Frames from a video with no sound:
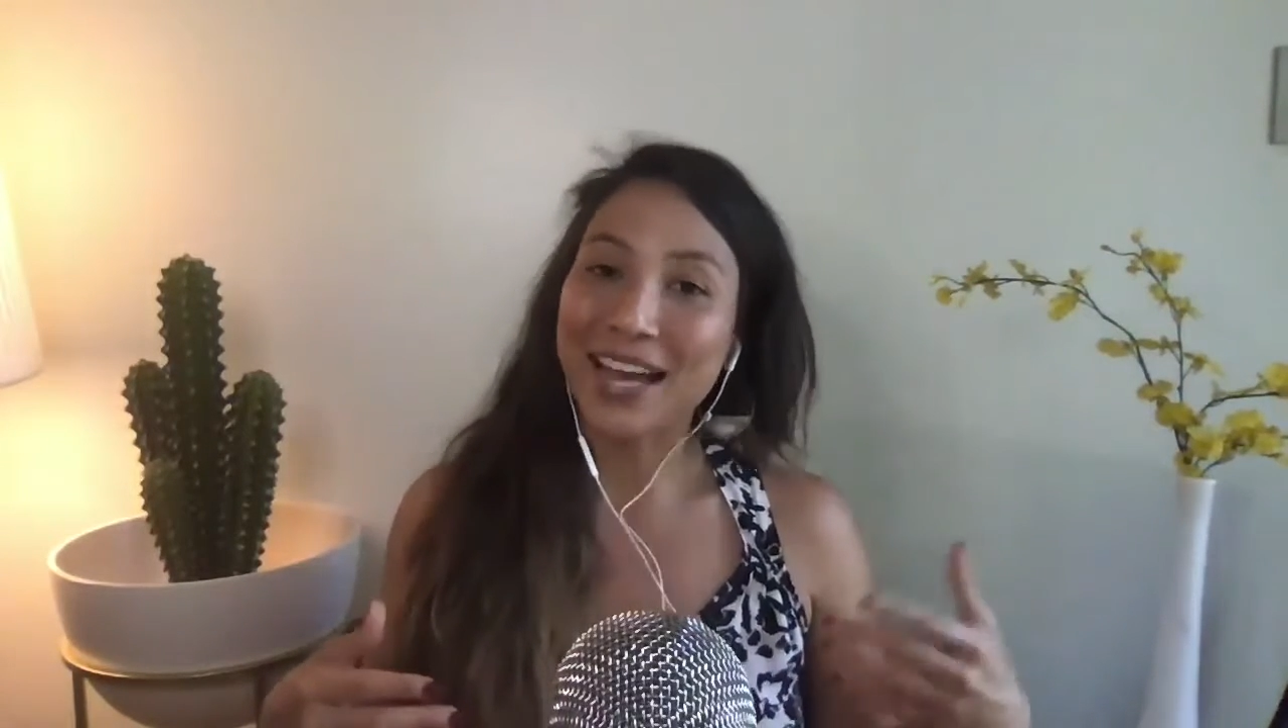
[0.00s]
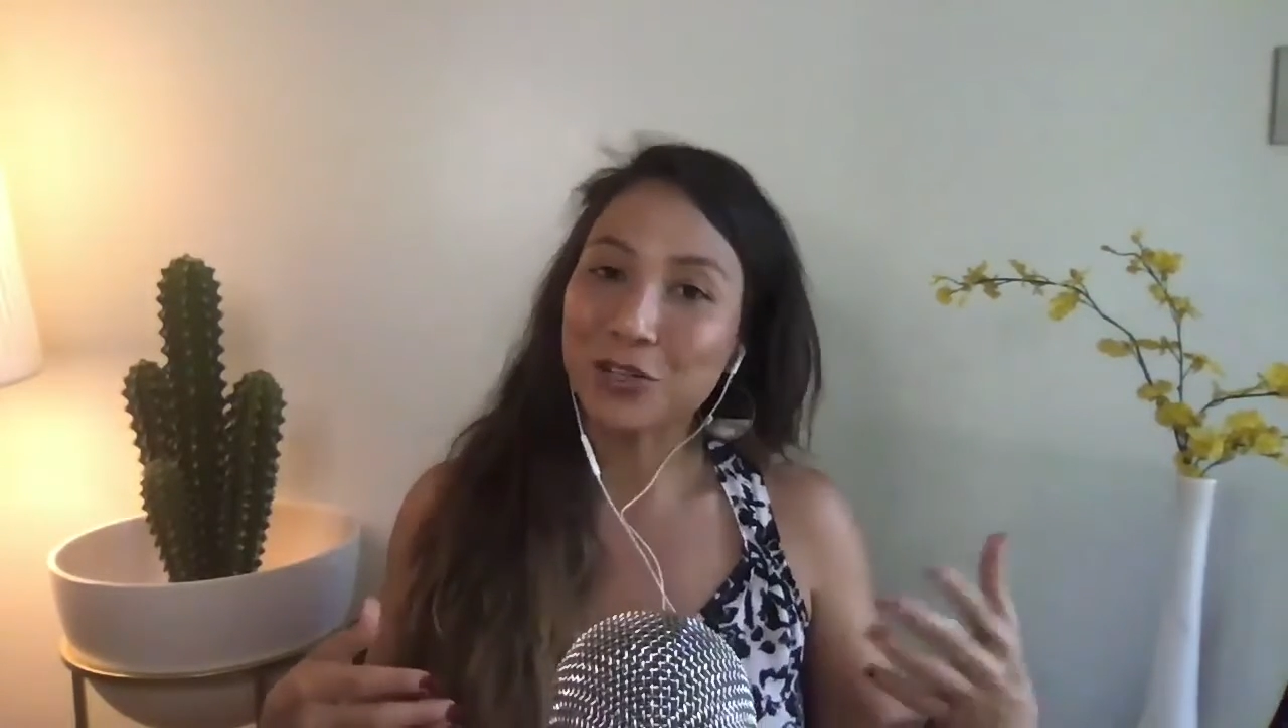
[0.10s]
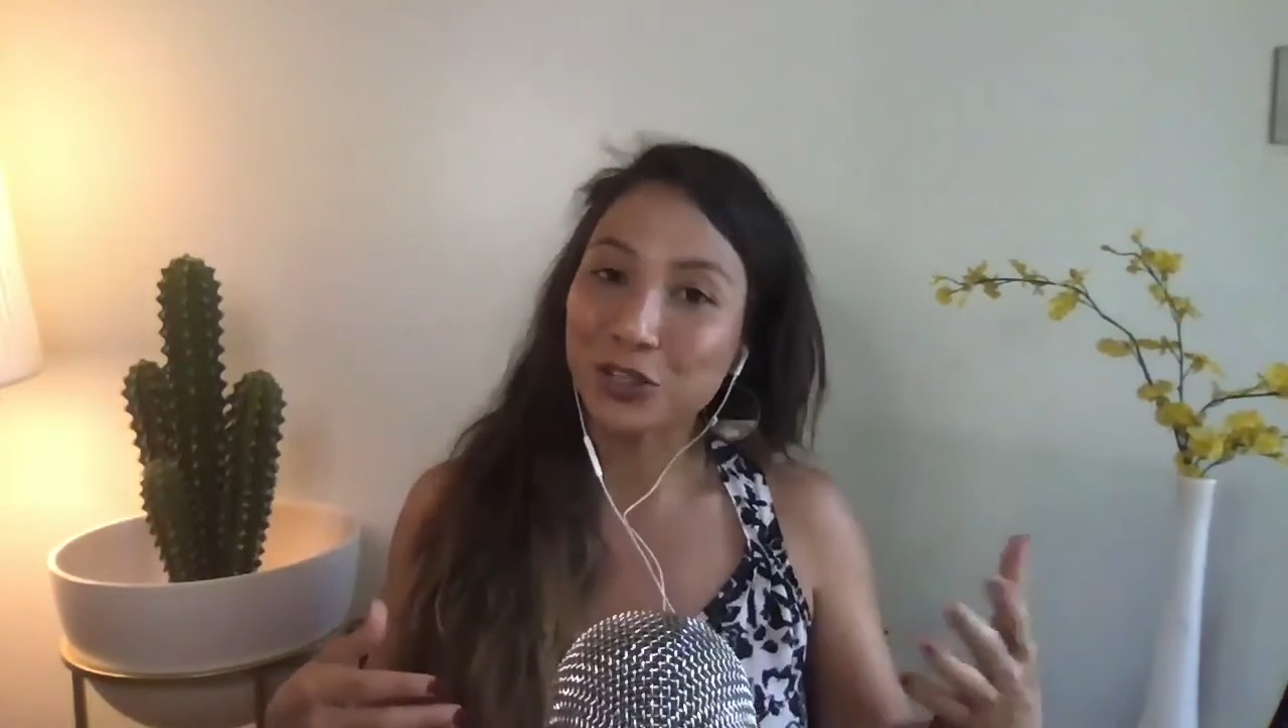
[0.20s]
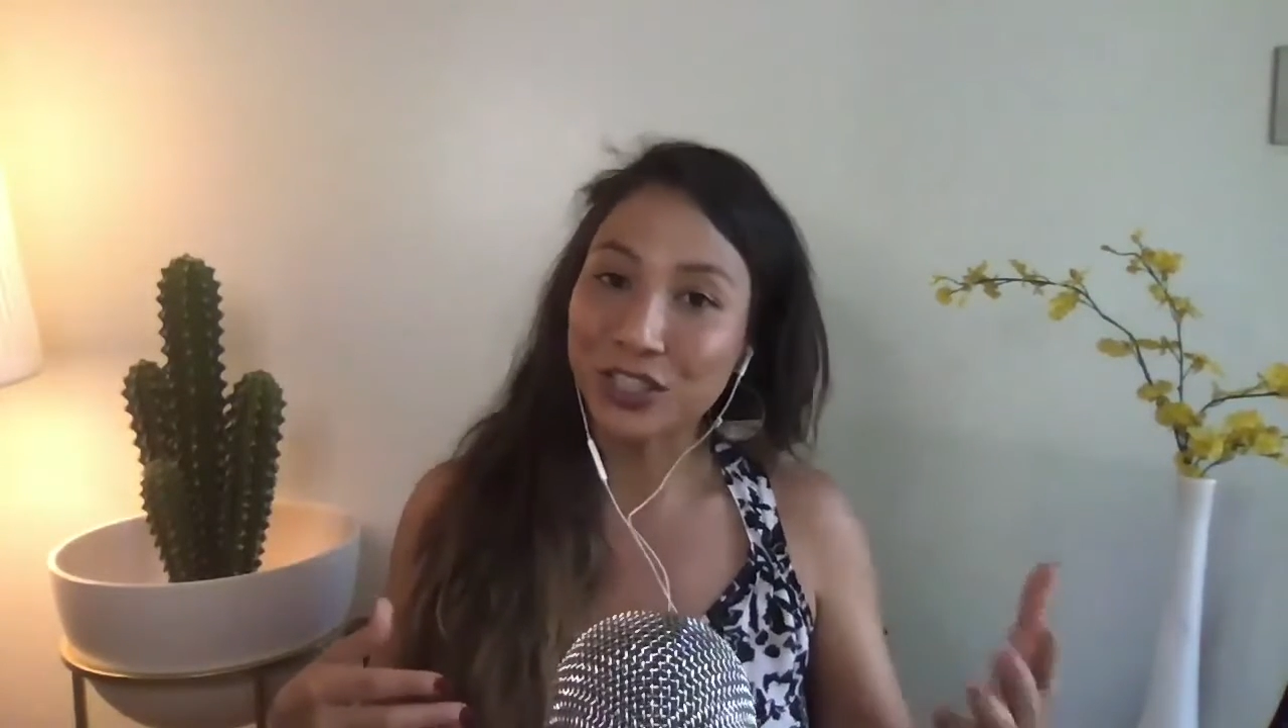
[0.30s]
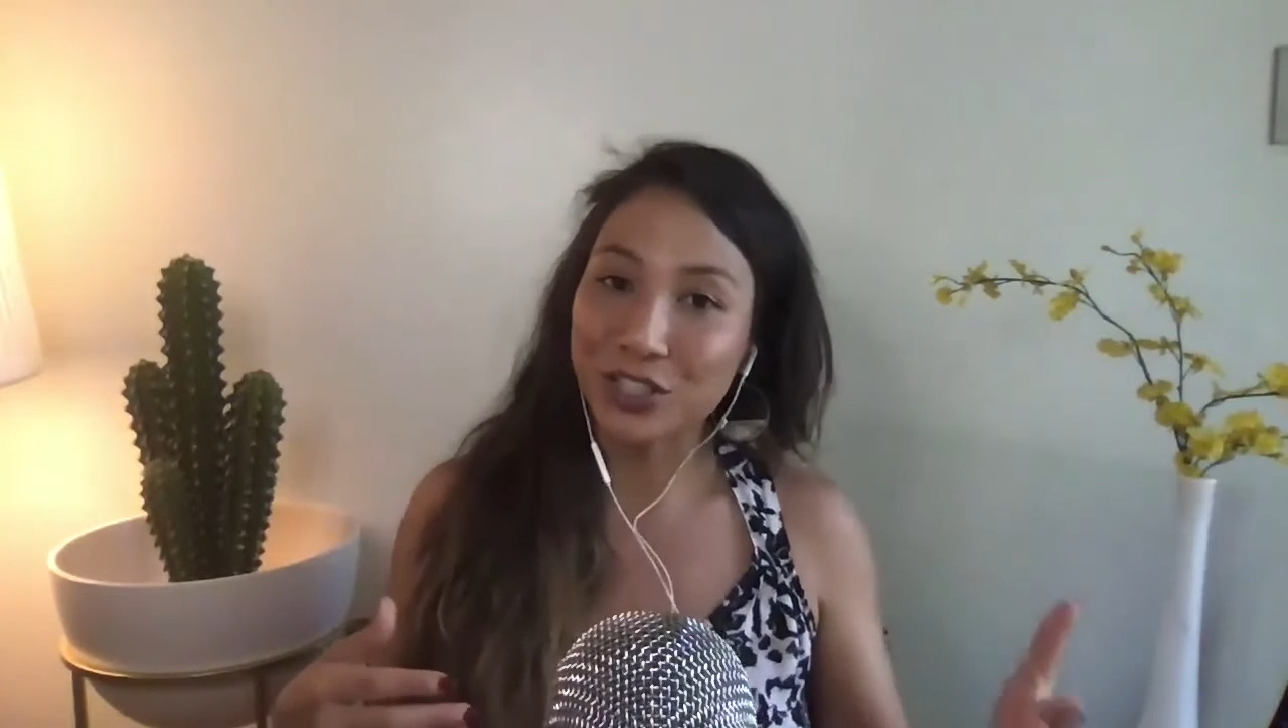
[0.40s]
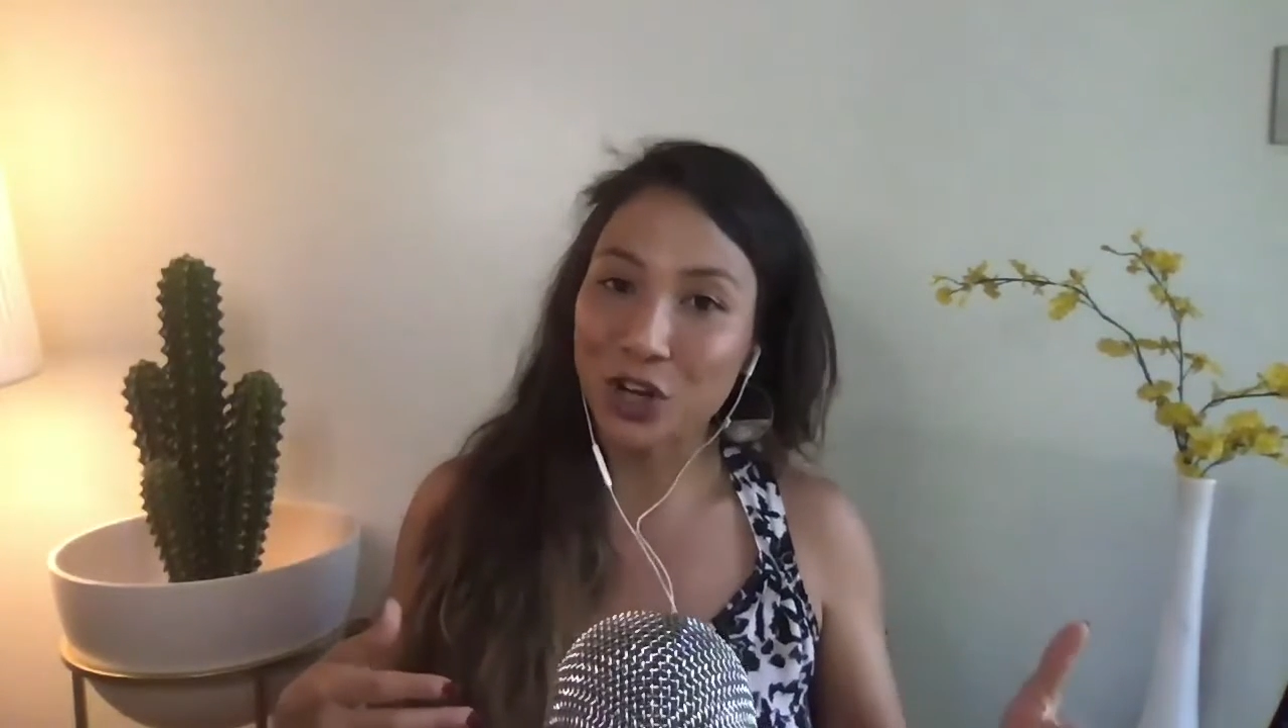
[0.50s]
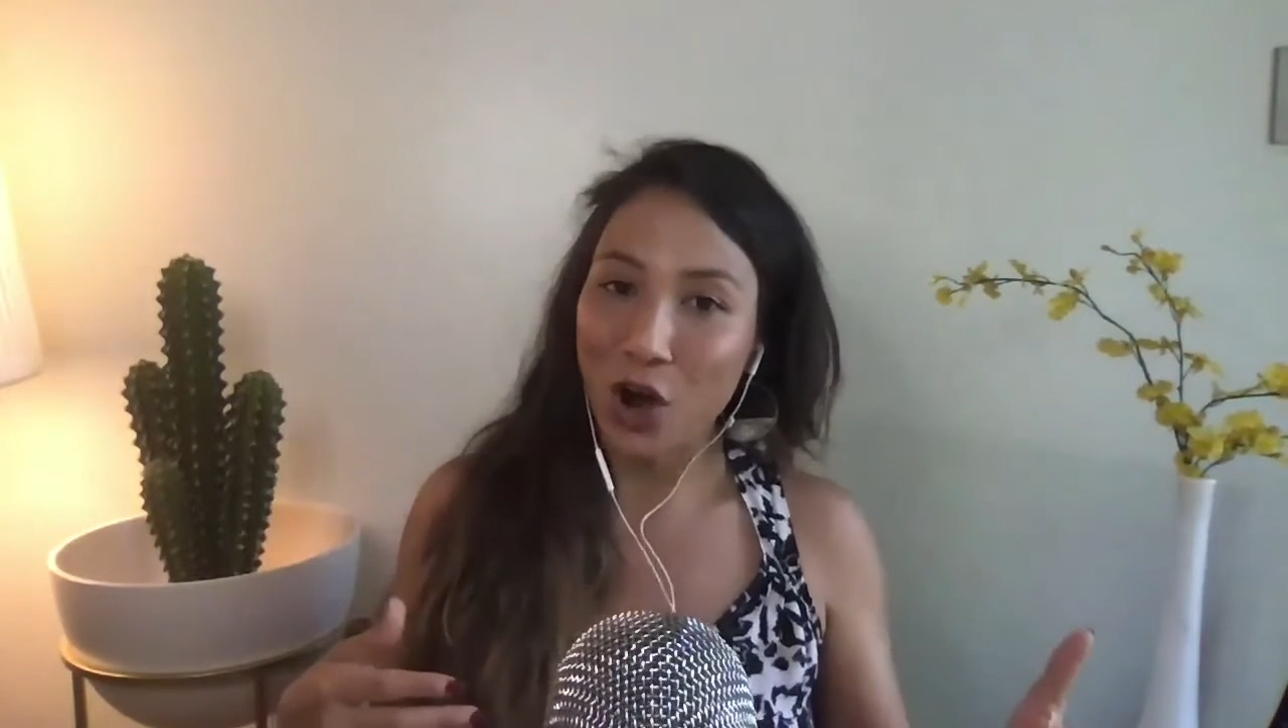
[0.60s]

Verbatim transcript: enter into